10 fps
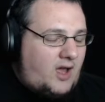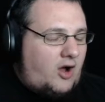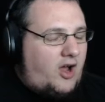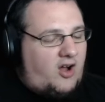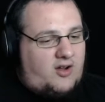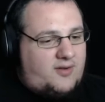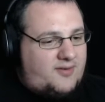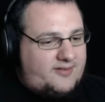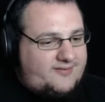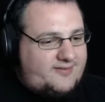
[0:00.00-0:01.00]

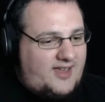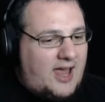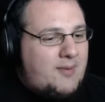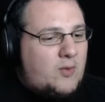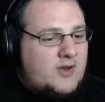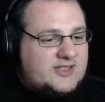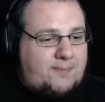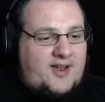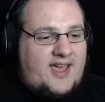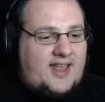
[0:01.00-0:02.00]
Oh. Emily wants
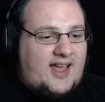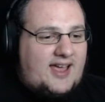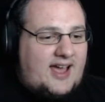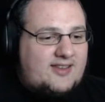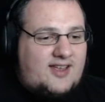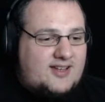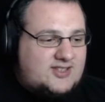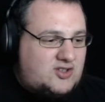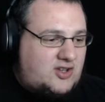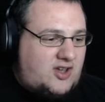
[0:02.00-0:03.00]
to play. That had a
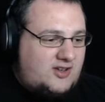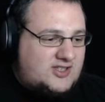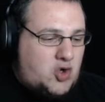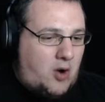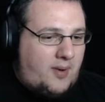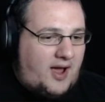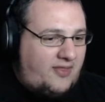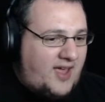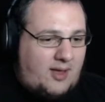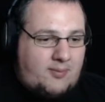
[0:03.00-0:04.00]
ghost story
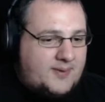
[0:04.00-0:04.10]
behind that.